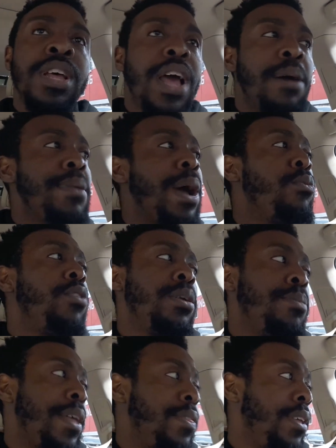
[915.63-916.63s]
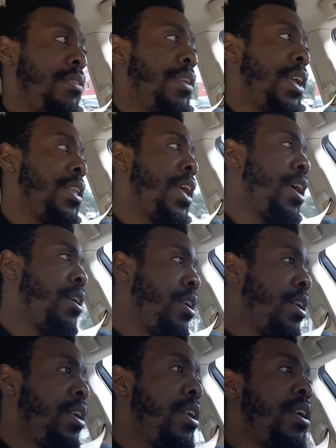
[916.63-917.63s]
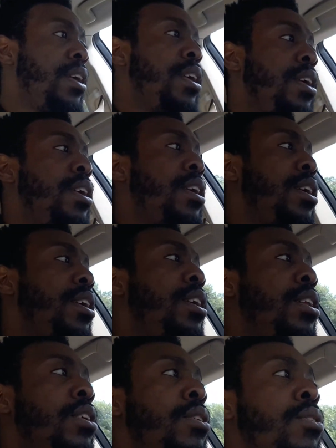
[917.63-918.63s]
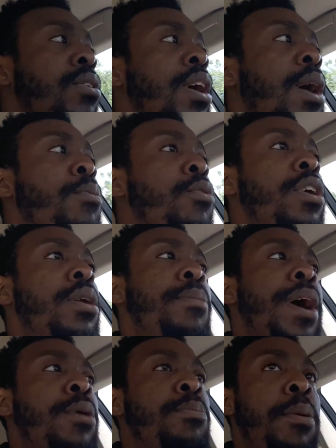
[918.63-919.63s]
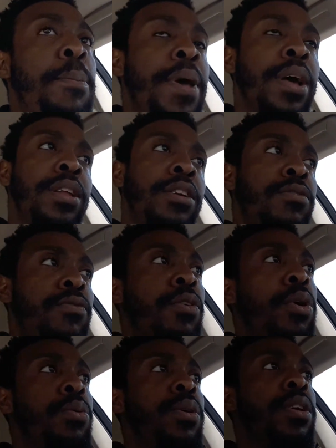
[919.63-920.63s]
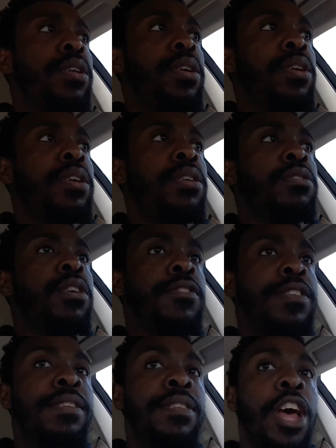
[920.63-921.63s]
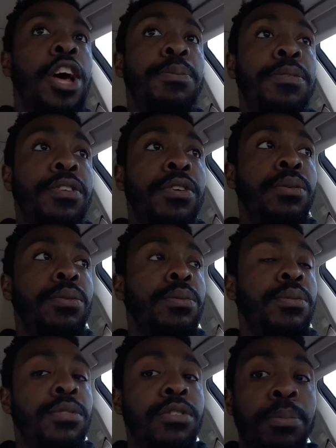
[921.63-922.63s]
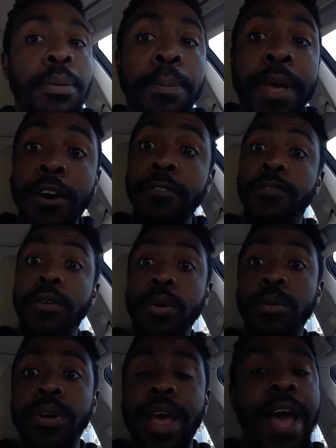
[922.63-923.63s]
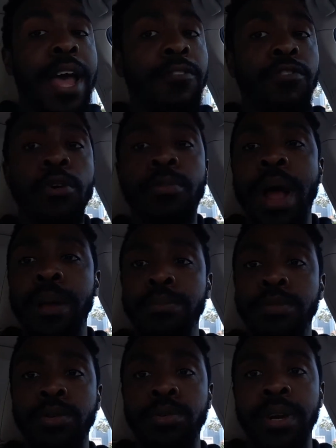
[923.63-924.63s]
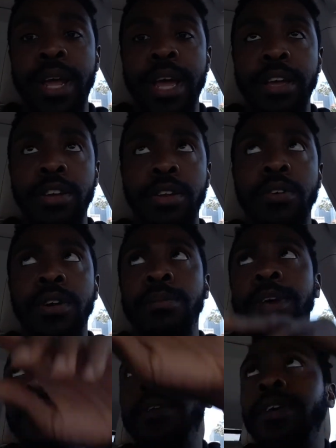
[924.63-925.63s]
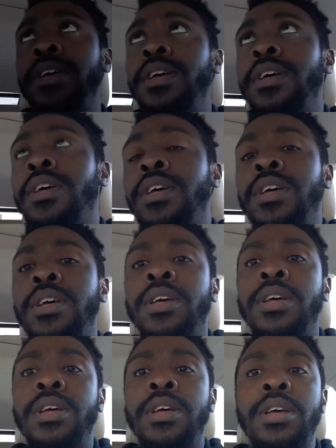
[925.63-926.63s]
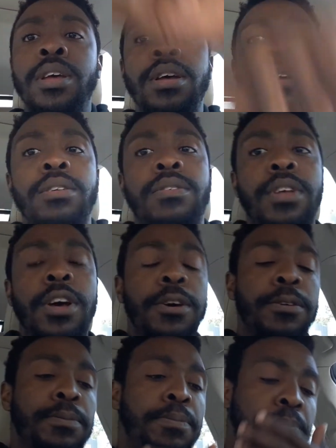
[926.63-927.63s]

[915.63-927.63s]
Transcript: I'm not worried about things like that. You know, I'm worried about propelling forward. So, if this helps you to propel forward, I have no problem doing that. You know what I mean? So,